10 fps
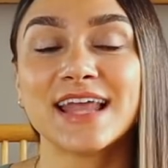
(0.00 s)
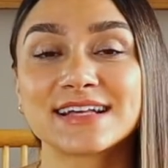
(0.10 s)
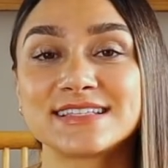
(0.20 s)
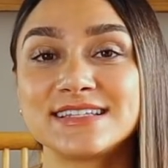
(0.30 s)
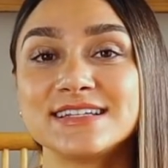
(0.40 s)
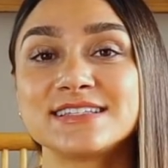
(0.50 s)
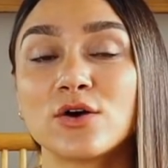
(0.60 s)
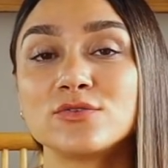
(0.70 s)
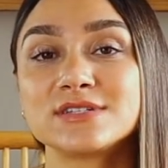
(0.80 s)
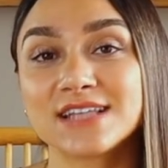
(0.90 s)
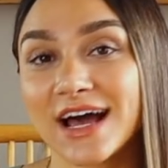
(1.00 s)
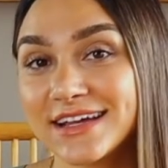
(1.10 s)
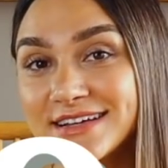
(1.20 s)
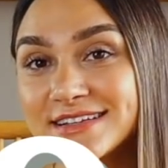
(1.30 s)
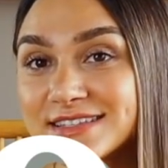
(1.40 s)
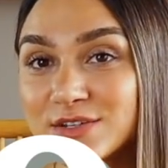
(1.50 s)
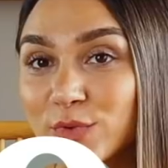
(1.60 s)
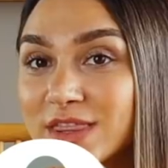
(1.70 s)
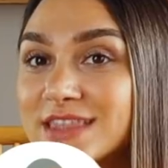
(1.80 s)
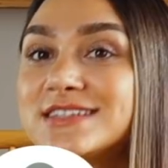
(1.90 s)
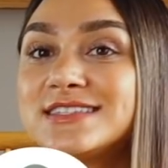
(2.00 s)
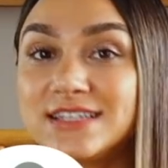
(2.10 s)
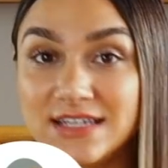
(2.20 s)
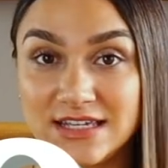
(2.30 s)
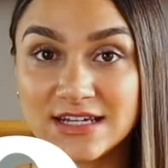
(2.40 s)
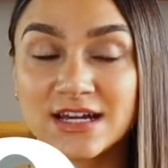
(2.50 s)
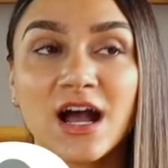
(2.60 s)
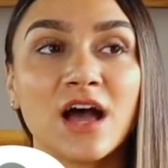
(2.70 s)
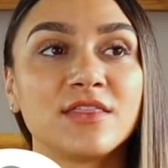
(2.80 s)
Next is Ozias with the Z.